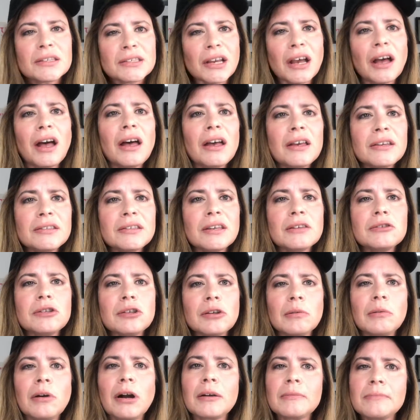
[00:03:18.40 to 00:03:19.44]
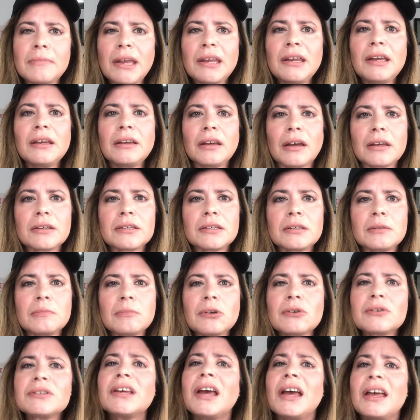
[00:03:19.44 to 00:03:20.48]
To us and to our many
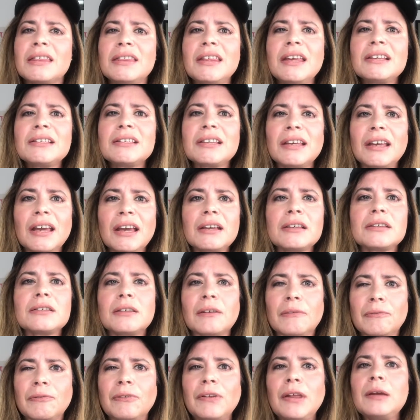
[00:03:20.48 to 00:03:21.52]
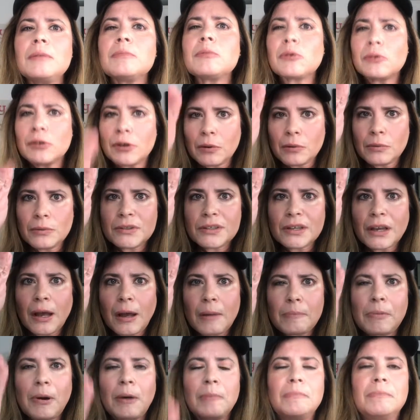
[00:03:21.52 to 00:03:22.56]
customers, this kicks the flavor notes
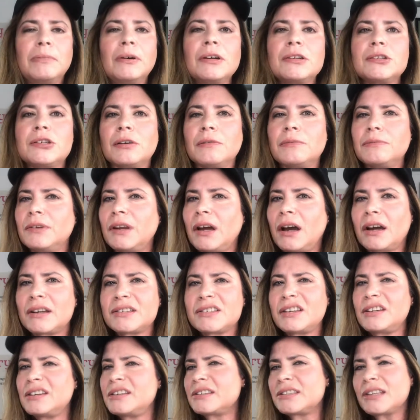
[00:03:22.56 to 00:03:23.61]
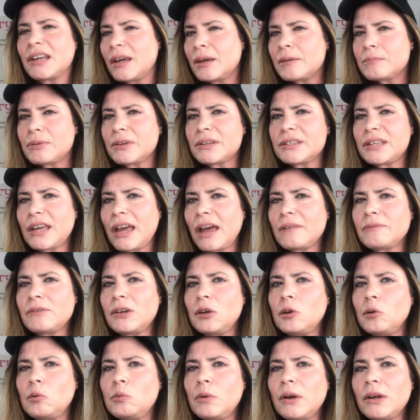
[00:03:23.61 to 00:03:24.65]
up a bunch of notches. Plus,
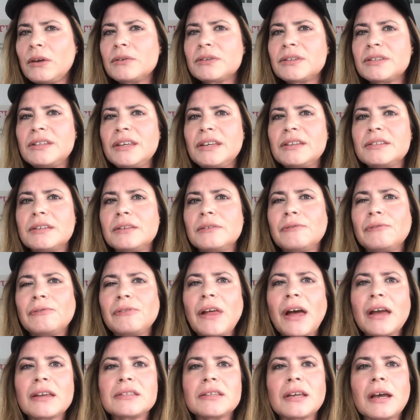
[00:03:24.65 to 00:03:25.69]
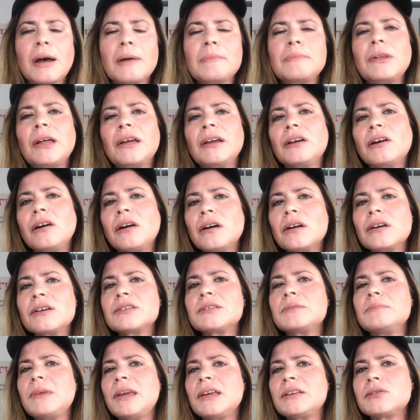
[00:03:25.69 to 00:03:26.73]
having a well-seasoned flat top like
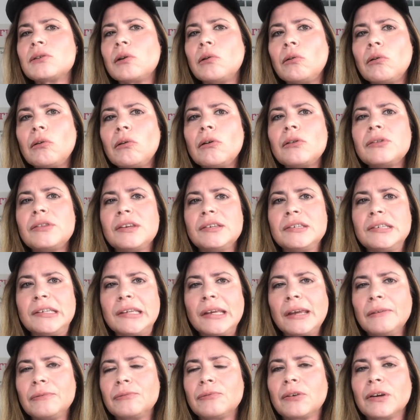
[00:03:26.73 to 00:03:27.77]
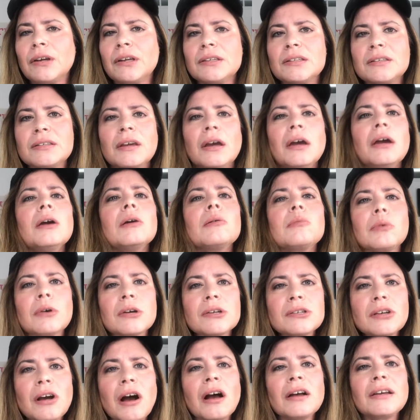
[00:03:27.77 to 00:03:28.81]
ours makes all the difference. We're
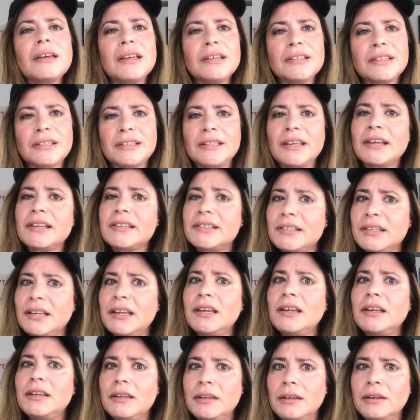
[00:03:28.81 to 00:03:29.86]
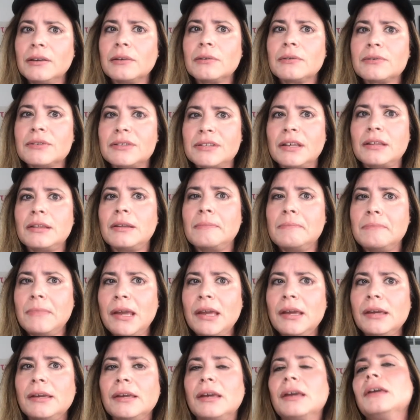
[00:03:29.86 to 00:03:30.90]
talking 16 years in the
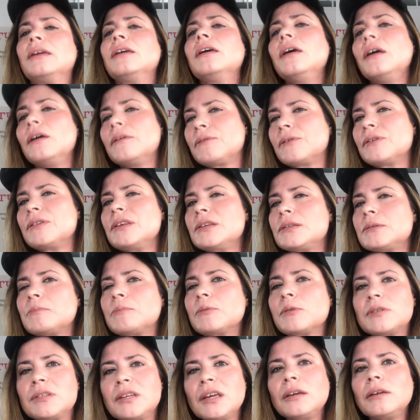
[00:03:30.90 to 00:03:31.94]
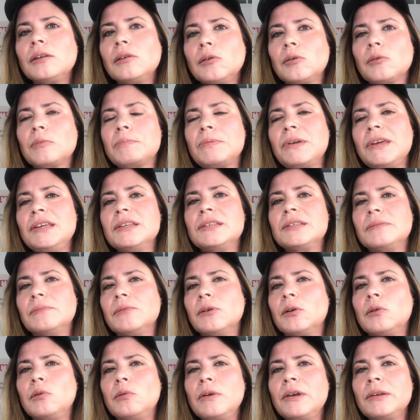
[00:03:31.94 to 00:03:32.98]
making for this particular piece of
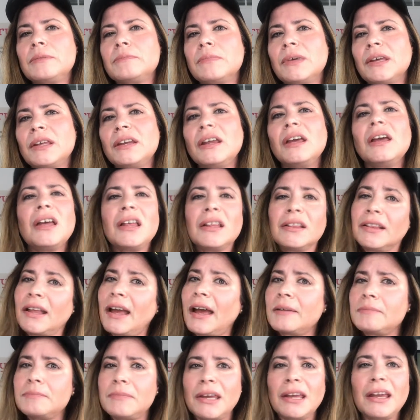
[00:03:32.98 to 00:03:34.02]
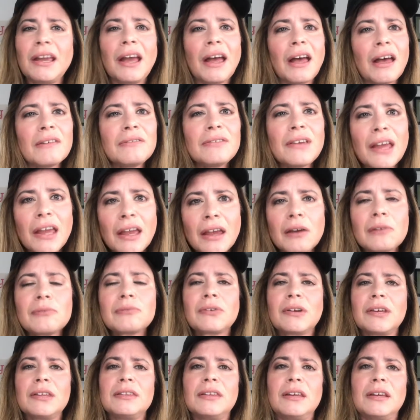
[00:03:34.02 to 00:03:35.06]
equipment. That may have
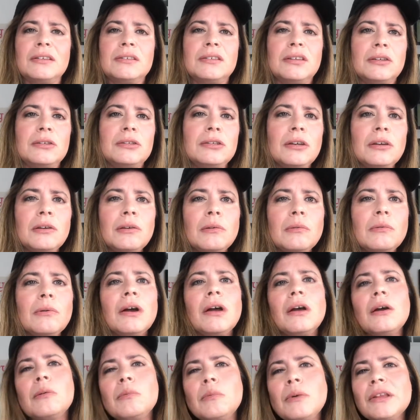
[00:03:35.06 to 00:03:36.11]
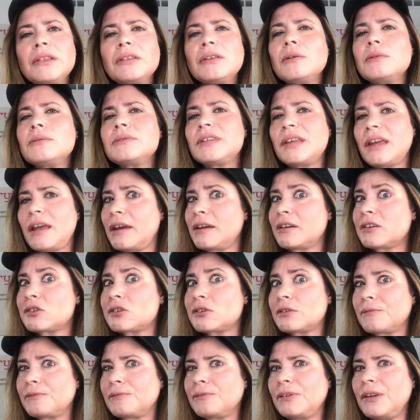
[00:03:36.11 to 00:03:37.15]
everything to do with those
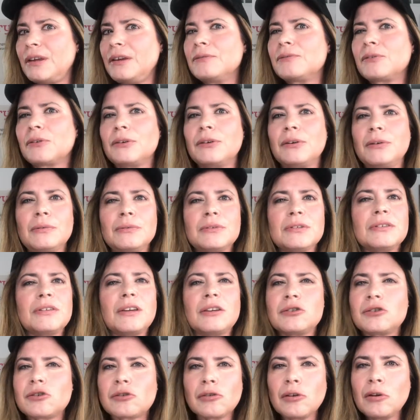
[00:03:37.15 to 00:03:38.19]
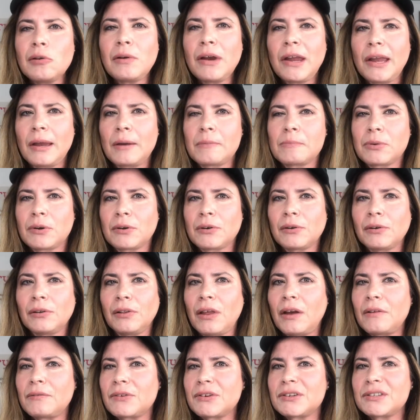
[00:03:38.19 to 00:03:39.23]
extra flavor notes that true hamburger
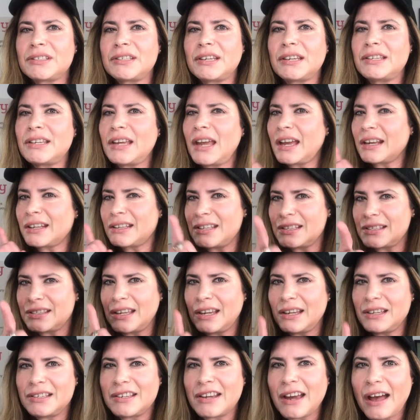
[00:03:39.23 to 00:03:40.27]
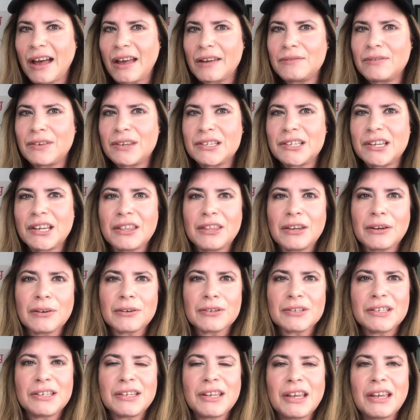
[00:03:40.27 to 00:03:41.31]
lovers detect as they dive into
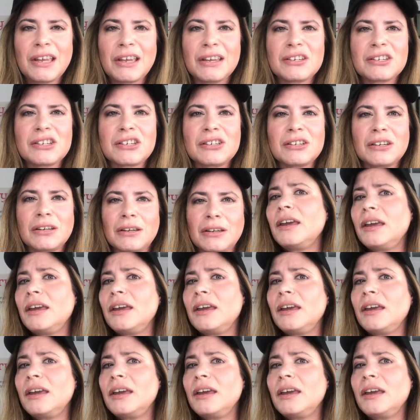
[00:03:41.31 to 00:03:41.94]
their dish.